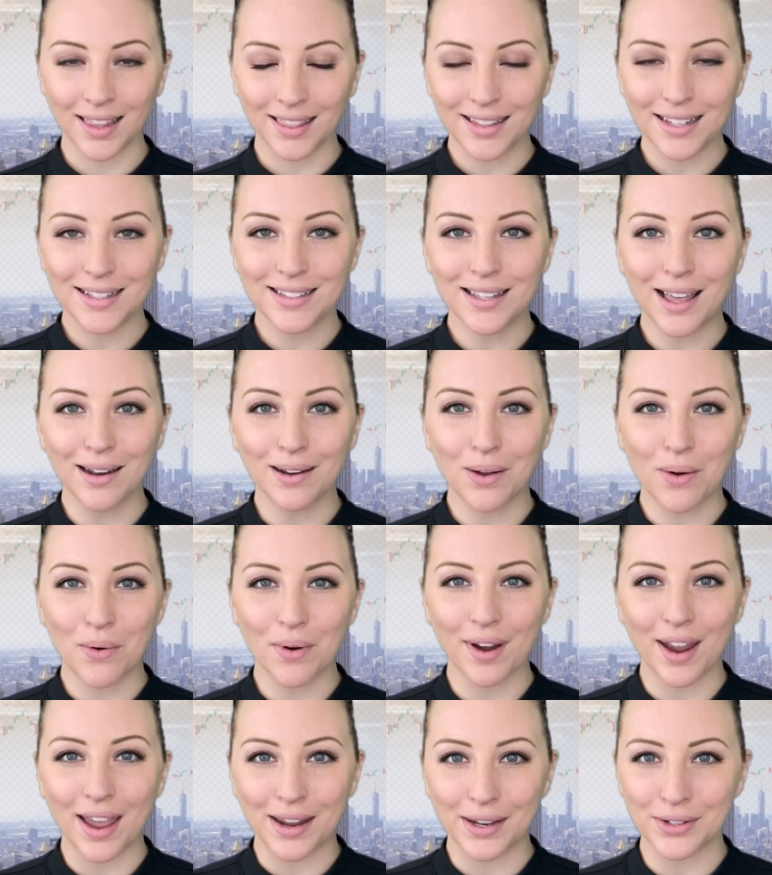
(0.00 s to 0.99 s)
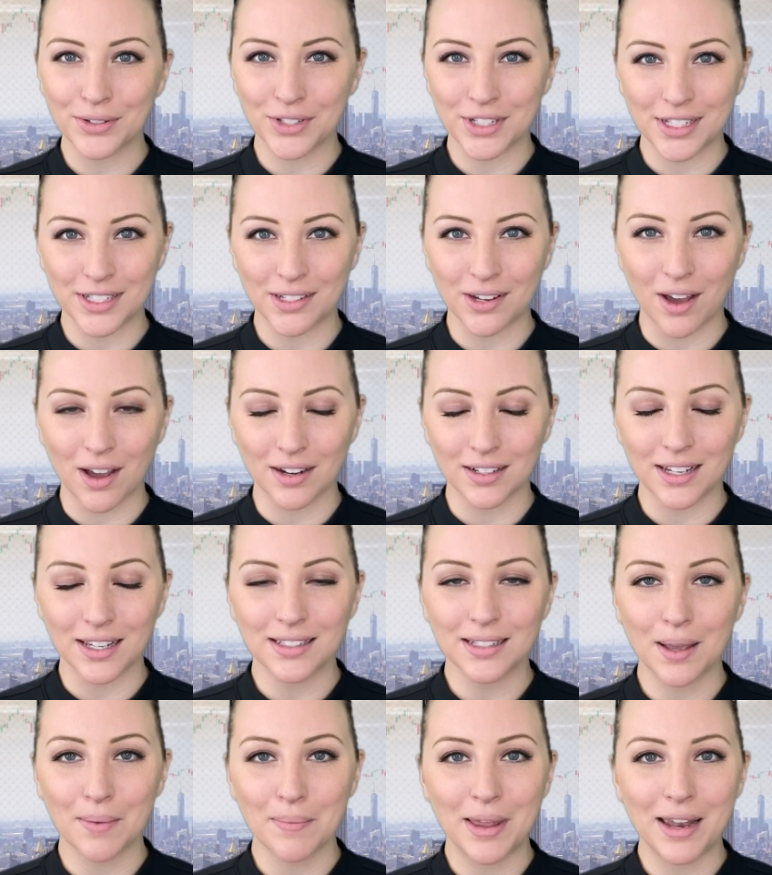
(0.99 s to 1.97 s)
The Suncor Energy stock
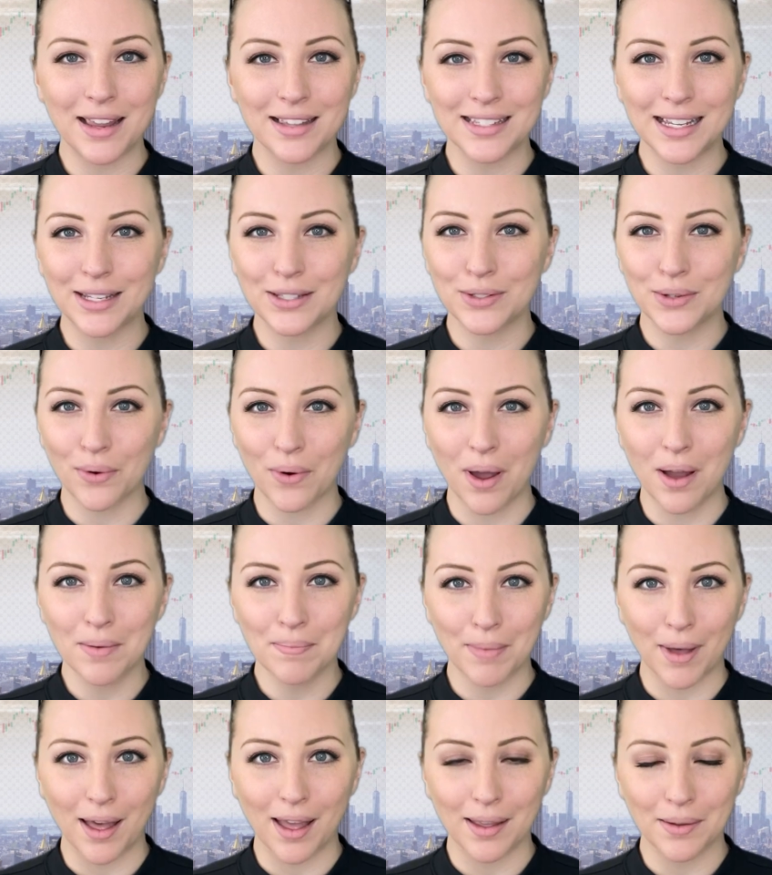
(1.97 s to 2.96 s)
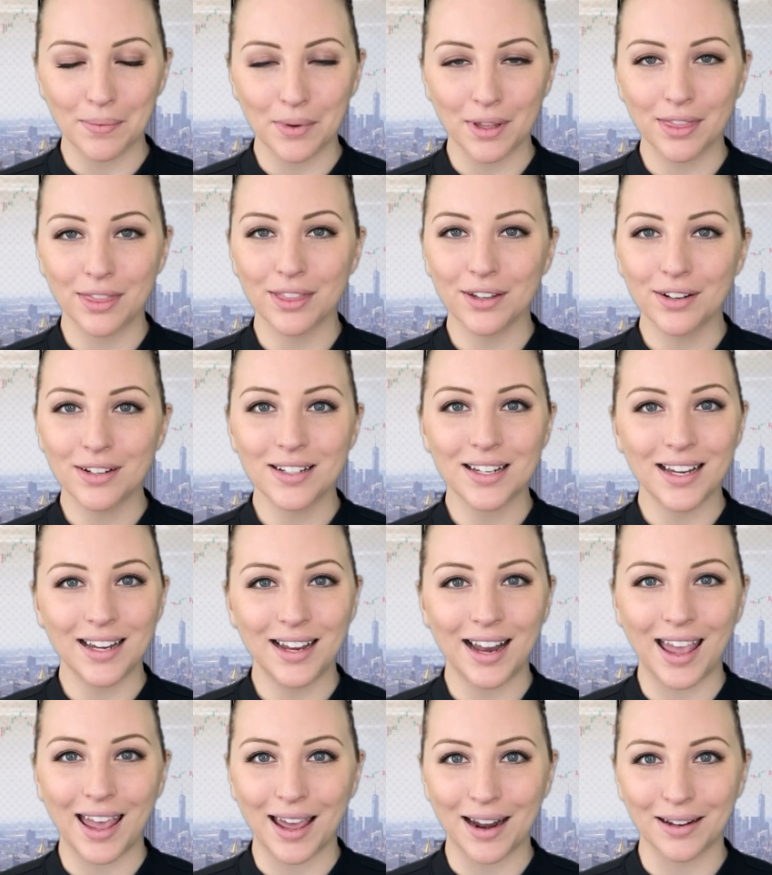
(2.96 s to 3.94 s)
does come in as a strong buy with
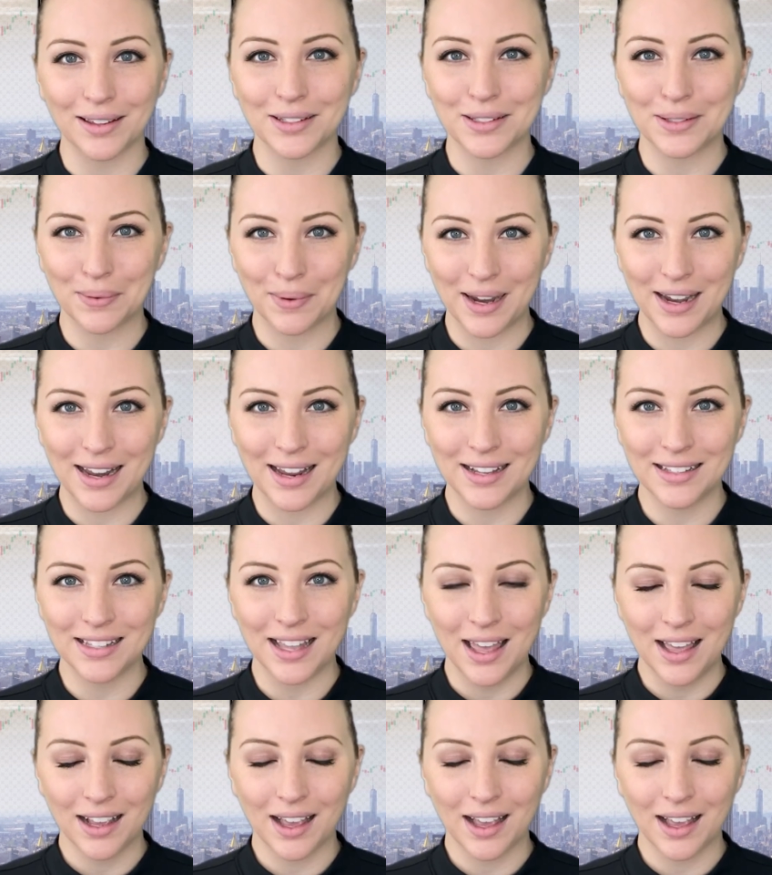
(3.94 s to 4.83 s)
13 analyst ratings,